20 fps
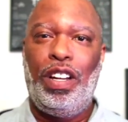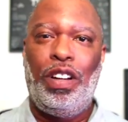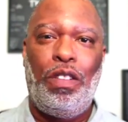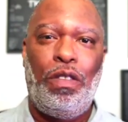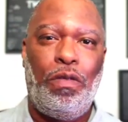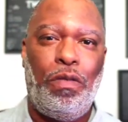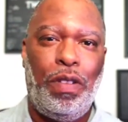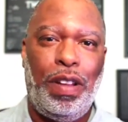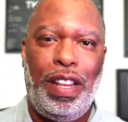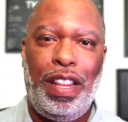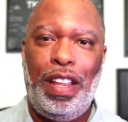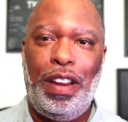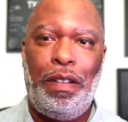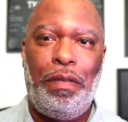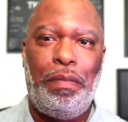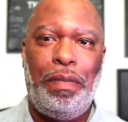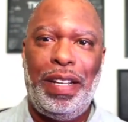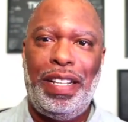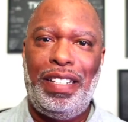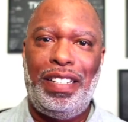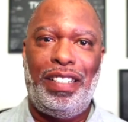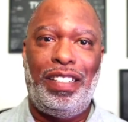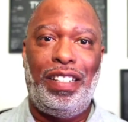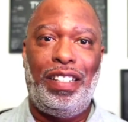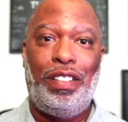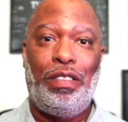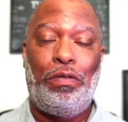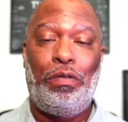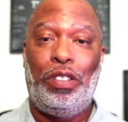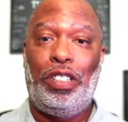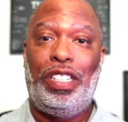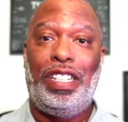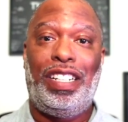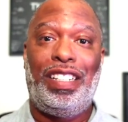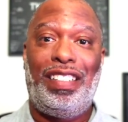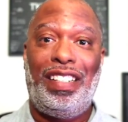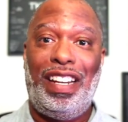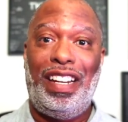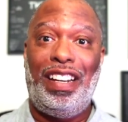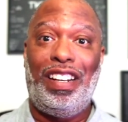when their businesses were
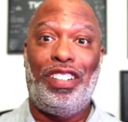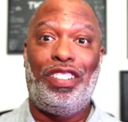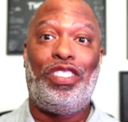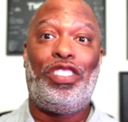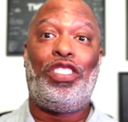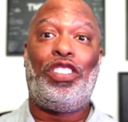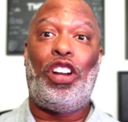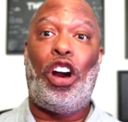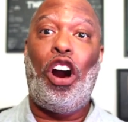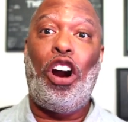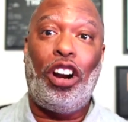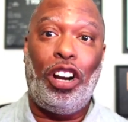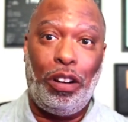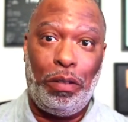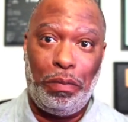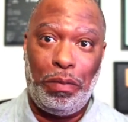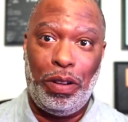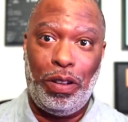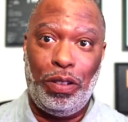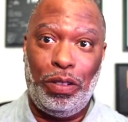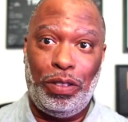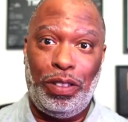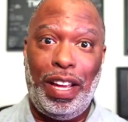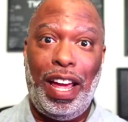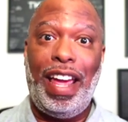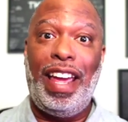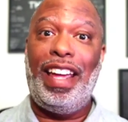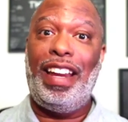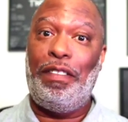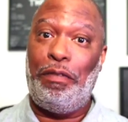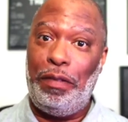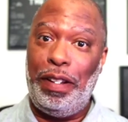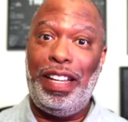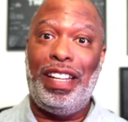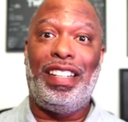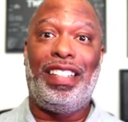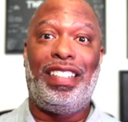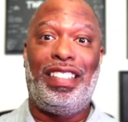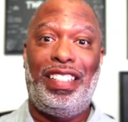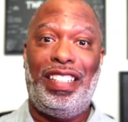just in the startup mode, and we
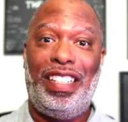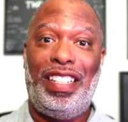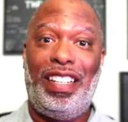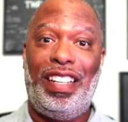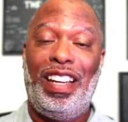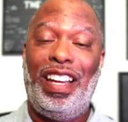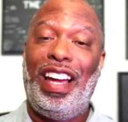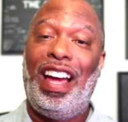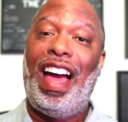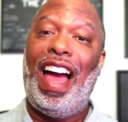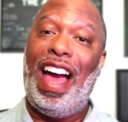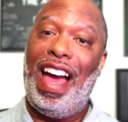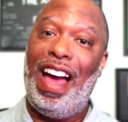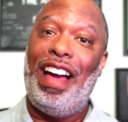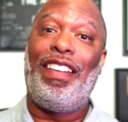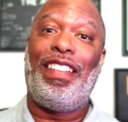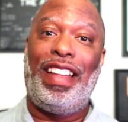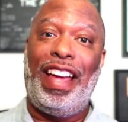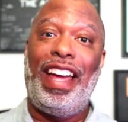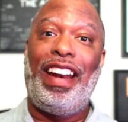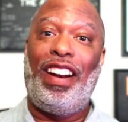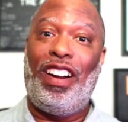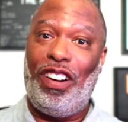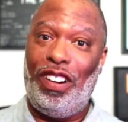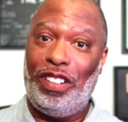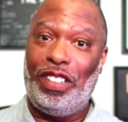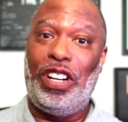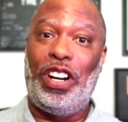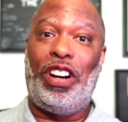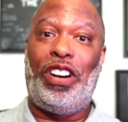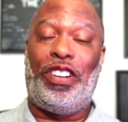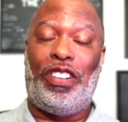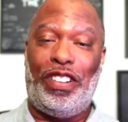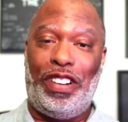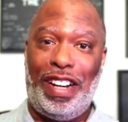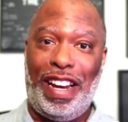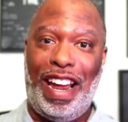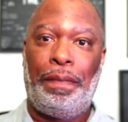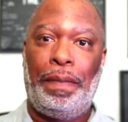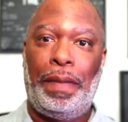can see how that all
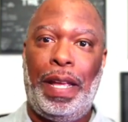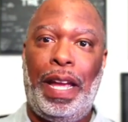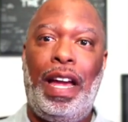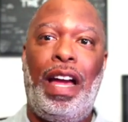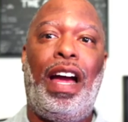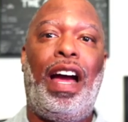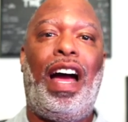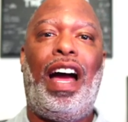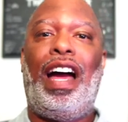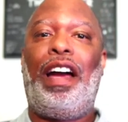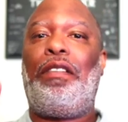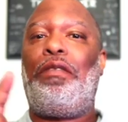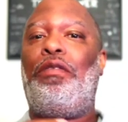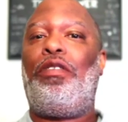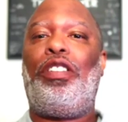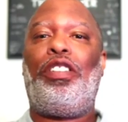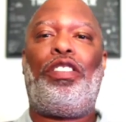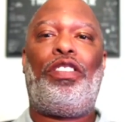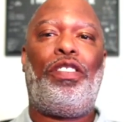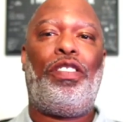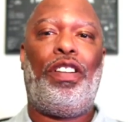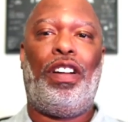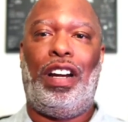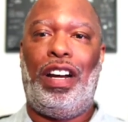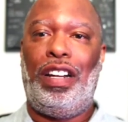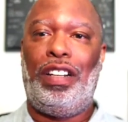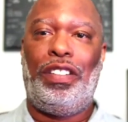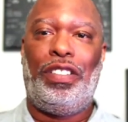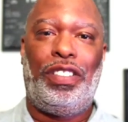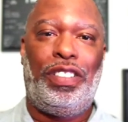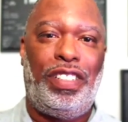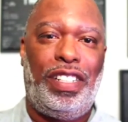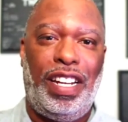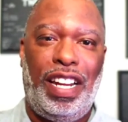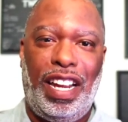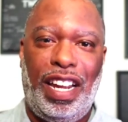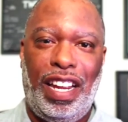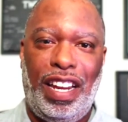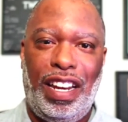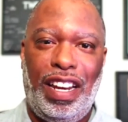turned out. I want you to
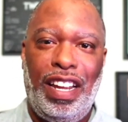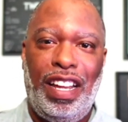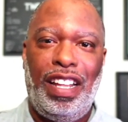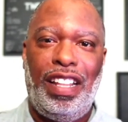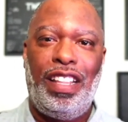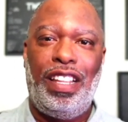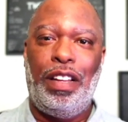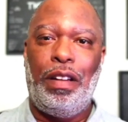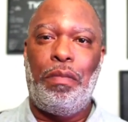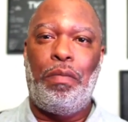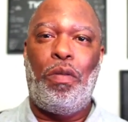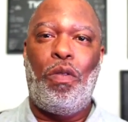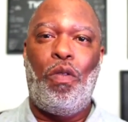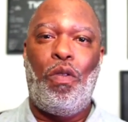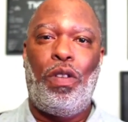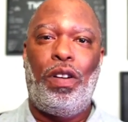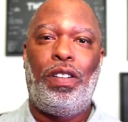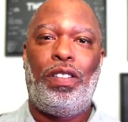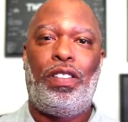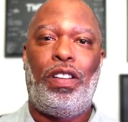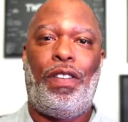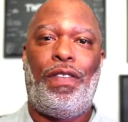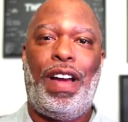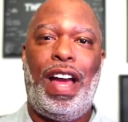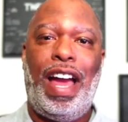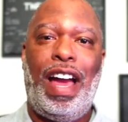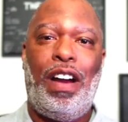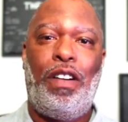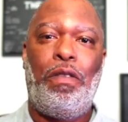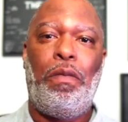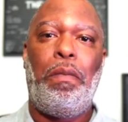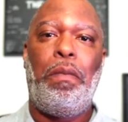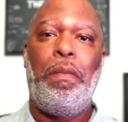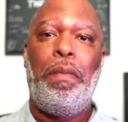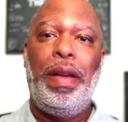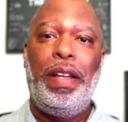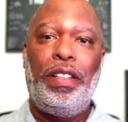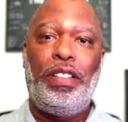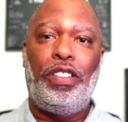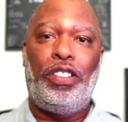understand the importance of how
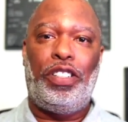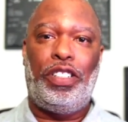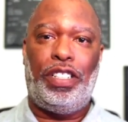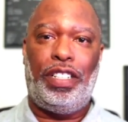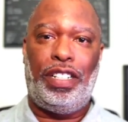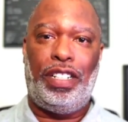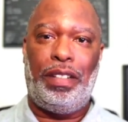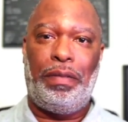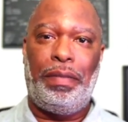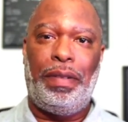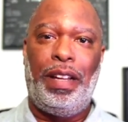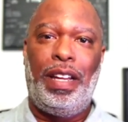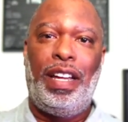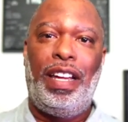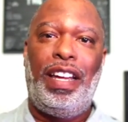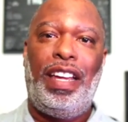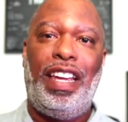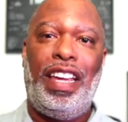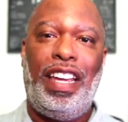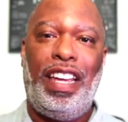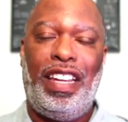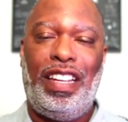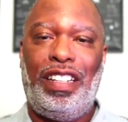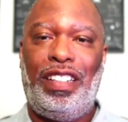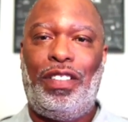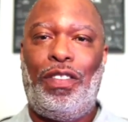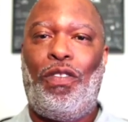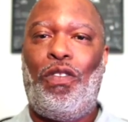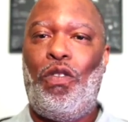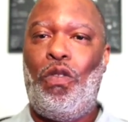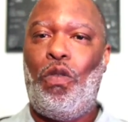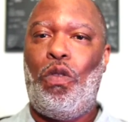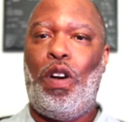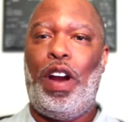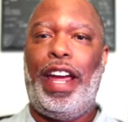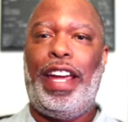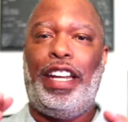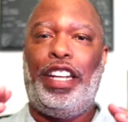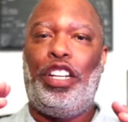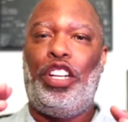mentorship is for
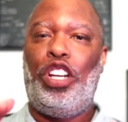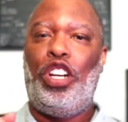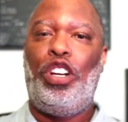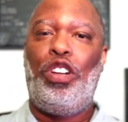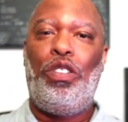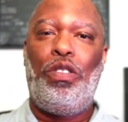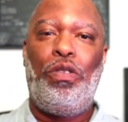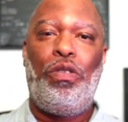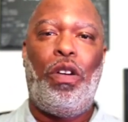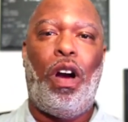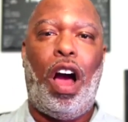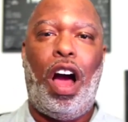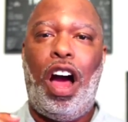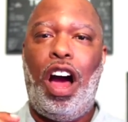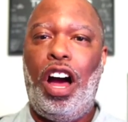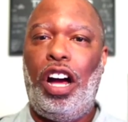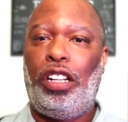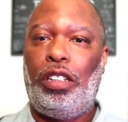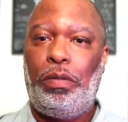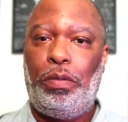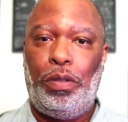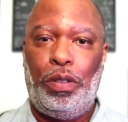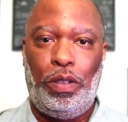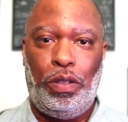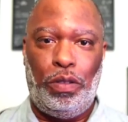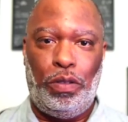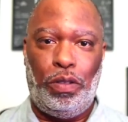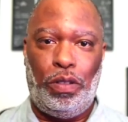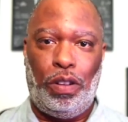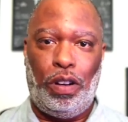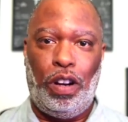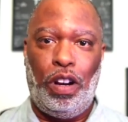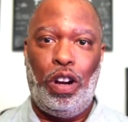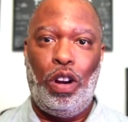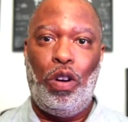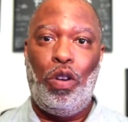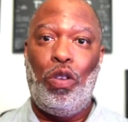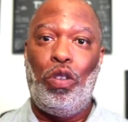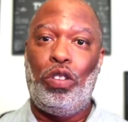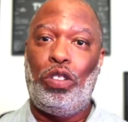a new entrepreneur
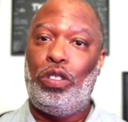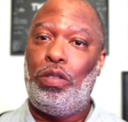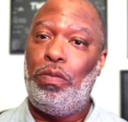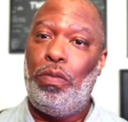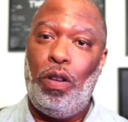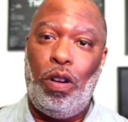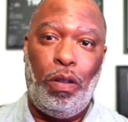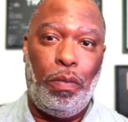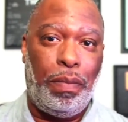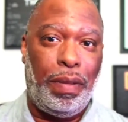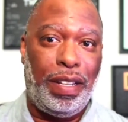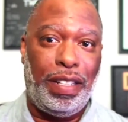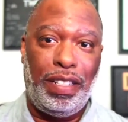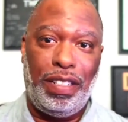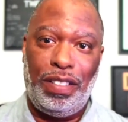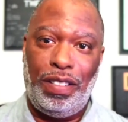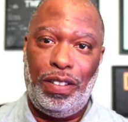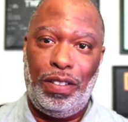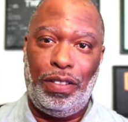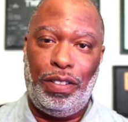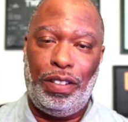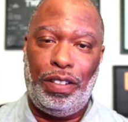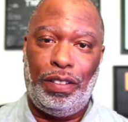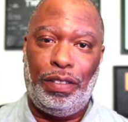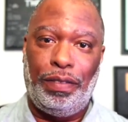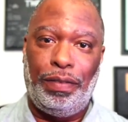or small business owner.